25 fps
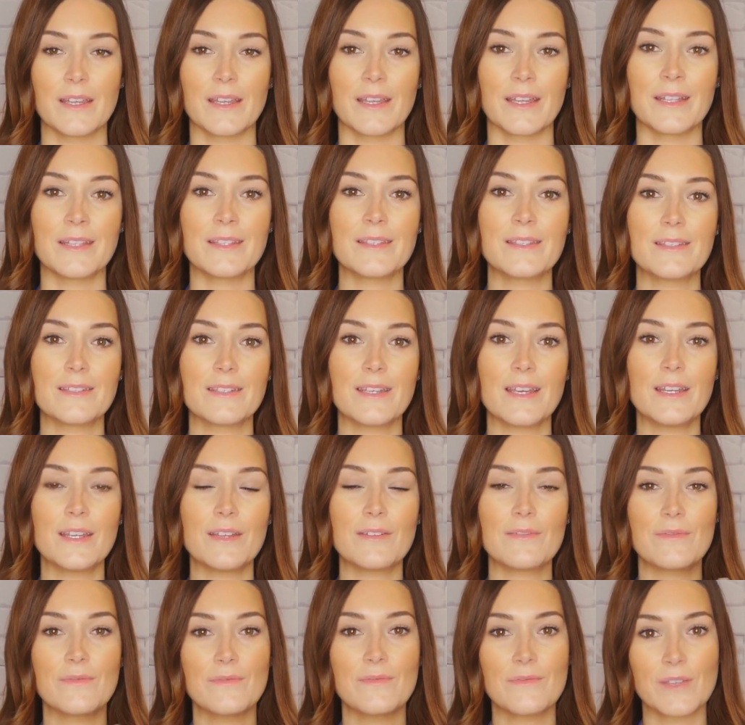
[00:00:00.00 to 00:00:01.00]
instead
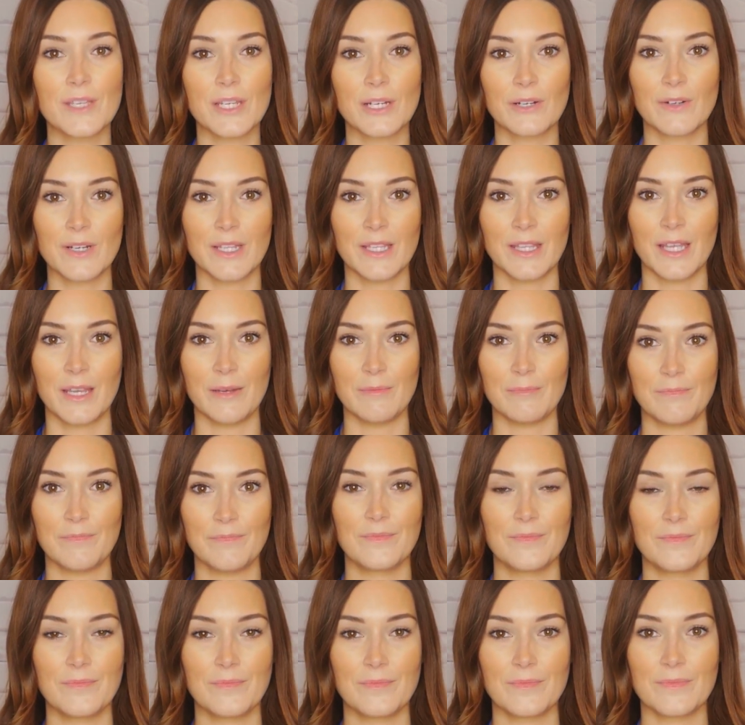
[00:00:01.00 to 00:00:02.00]
of fearing them.
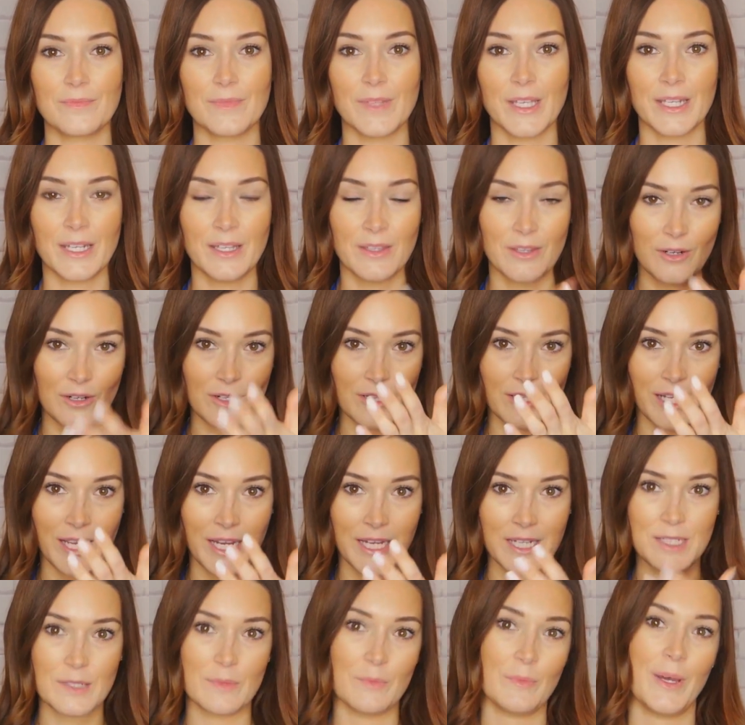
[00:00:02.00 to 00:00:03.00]
Another
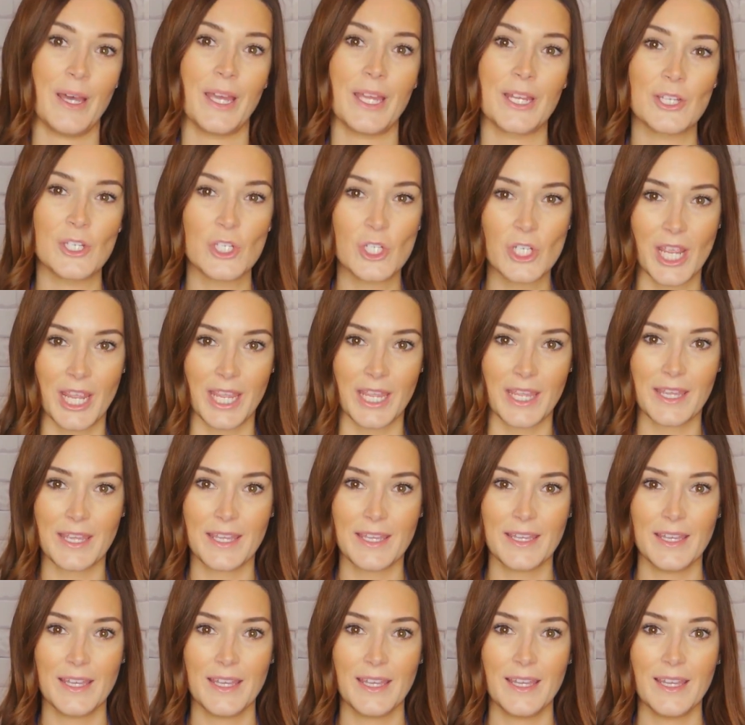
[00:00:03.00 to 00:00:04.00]
client of mine,
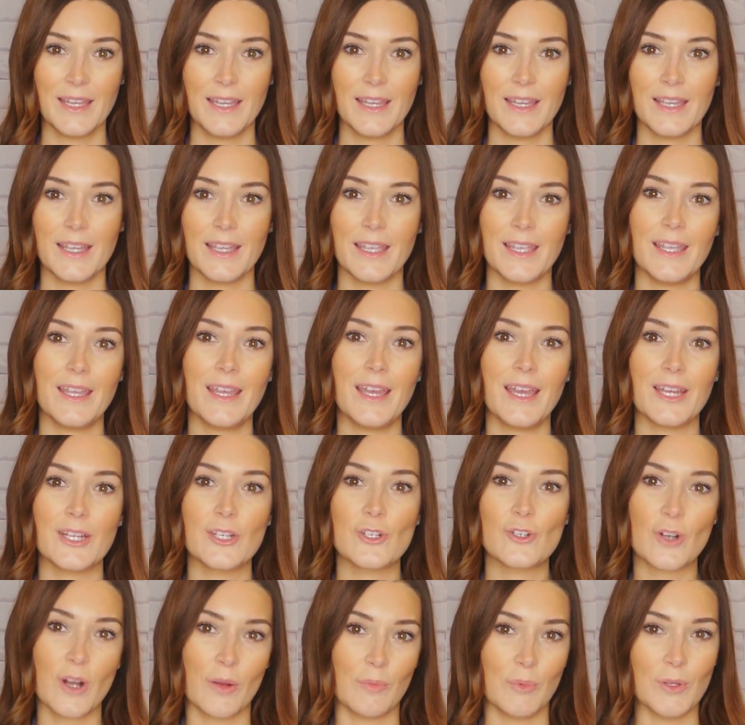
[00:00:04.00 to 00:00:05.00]
Jake, he
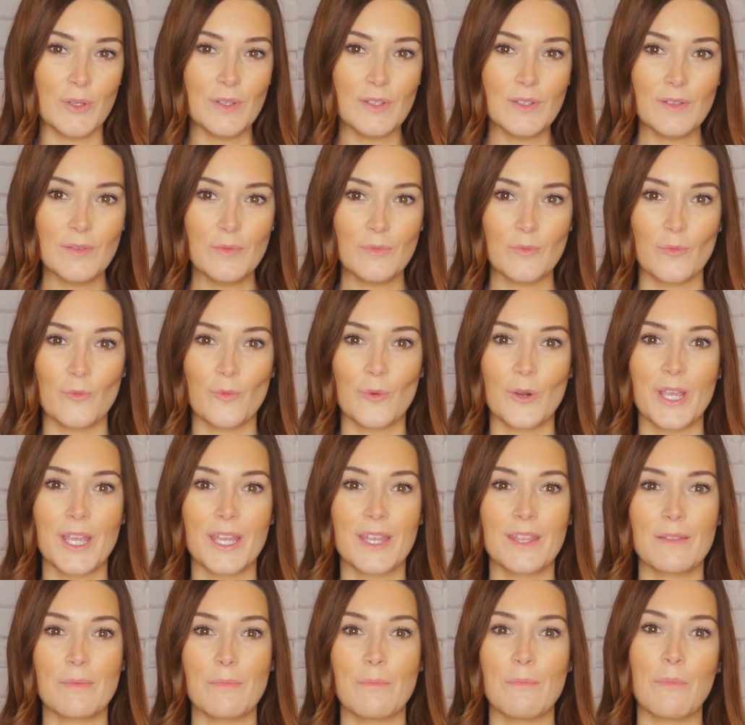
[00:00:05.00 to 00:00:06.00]
had trouble
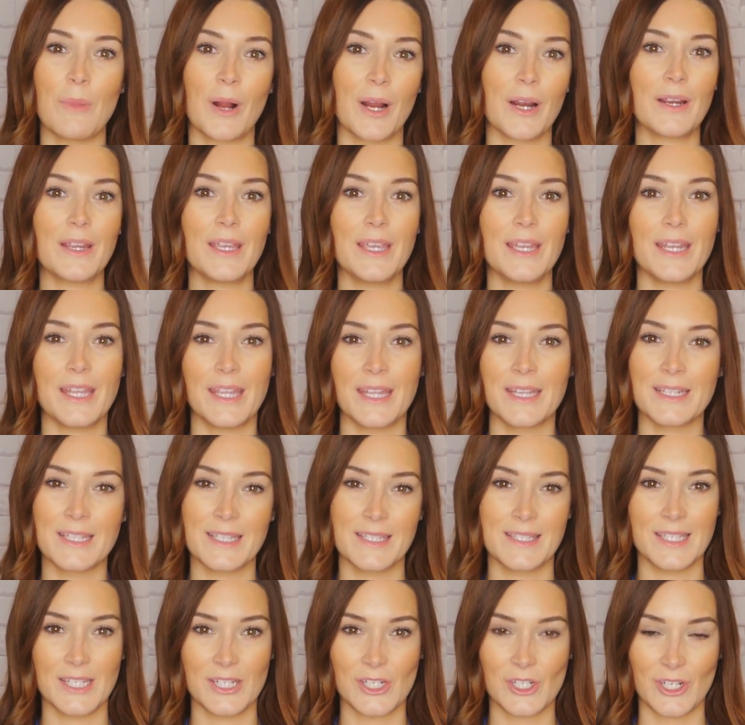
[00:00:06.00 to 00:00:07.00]
with market
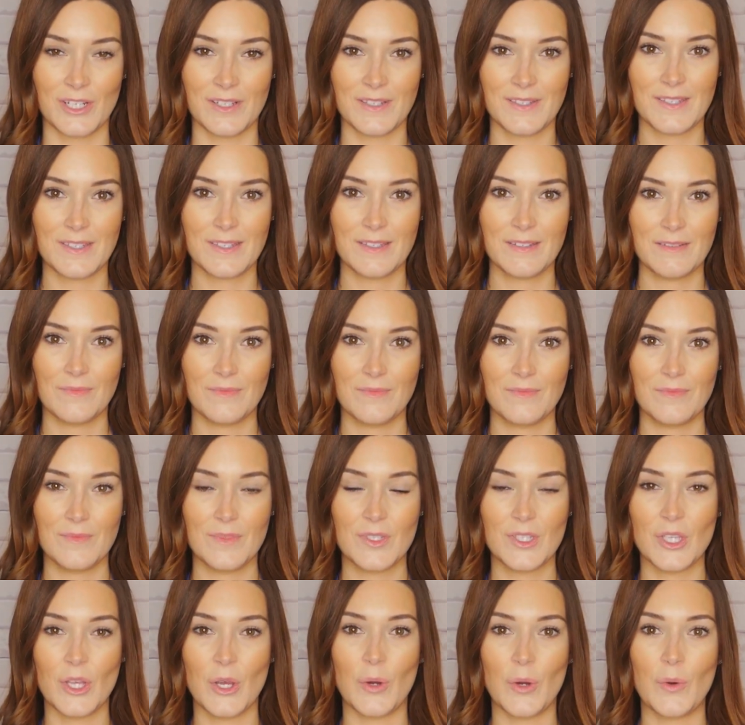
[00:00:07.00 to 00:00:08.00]
indecisions.
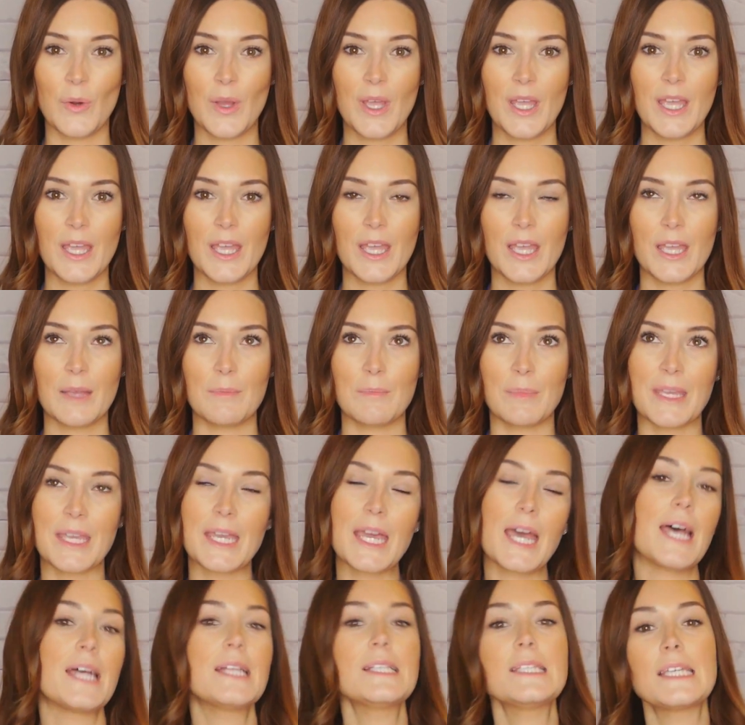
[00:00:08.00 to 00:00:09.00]
So
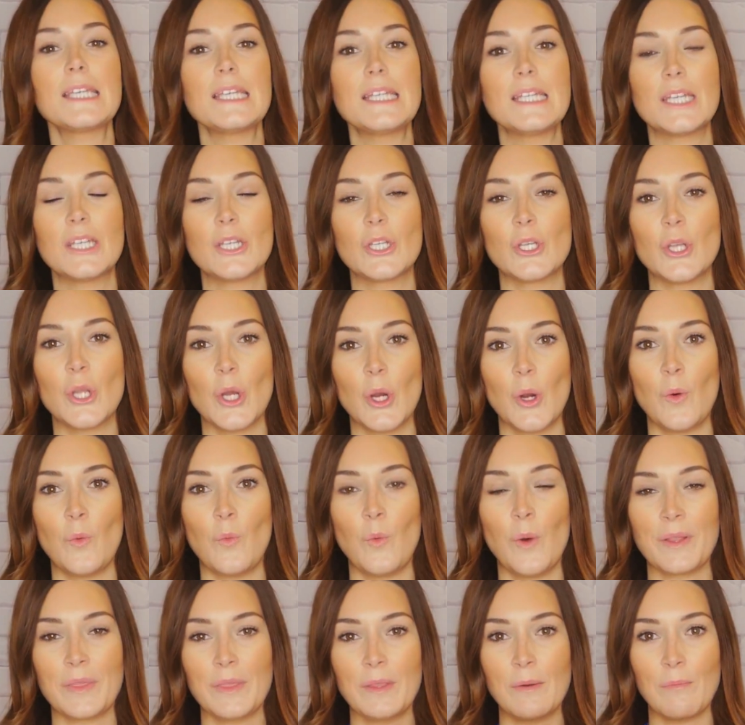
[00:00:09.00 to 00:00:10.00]
because he didn't know
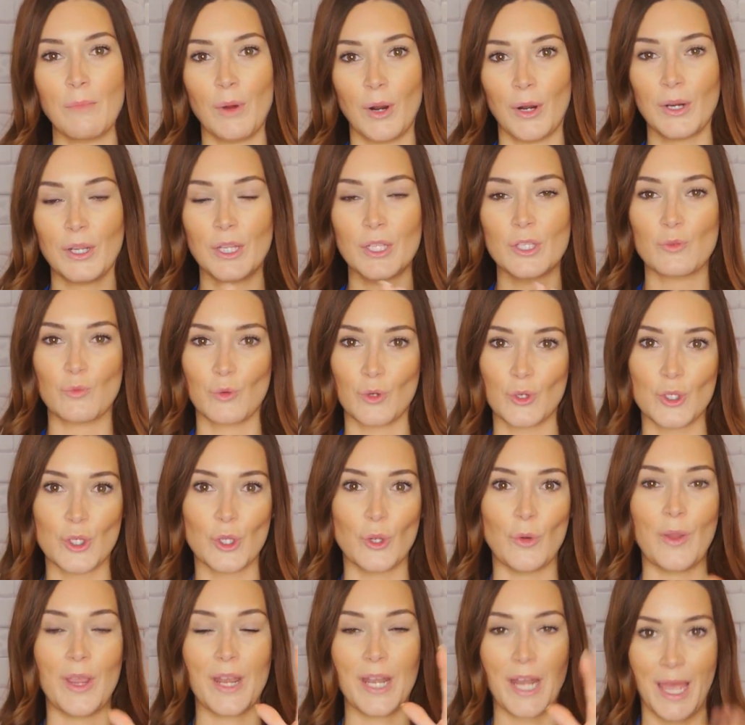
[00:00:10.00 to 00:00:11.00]
what the markets were
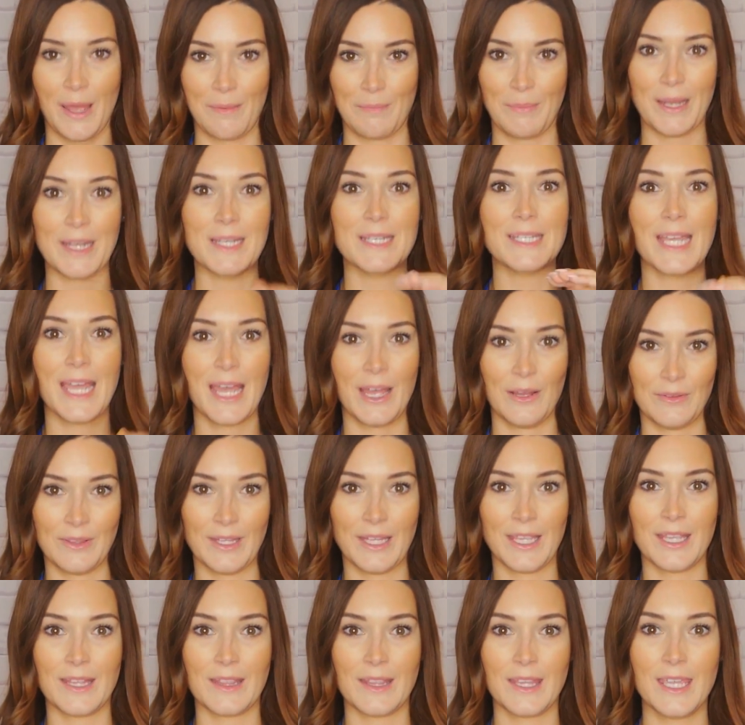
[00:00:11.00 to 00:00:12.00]
doing up and down
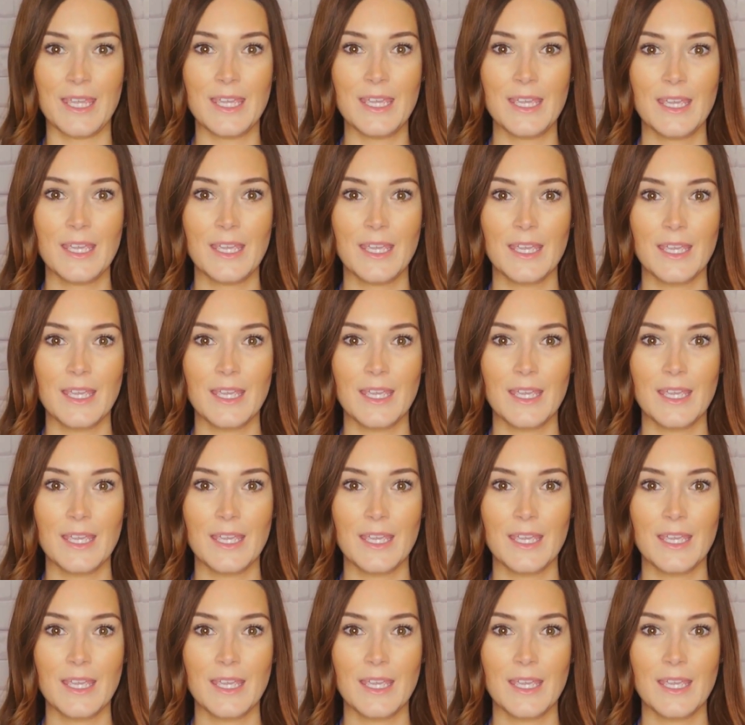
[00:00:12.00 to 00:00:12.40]
lately,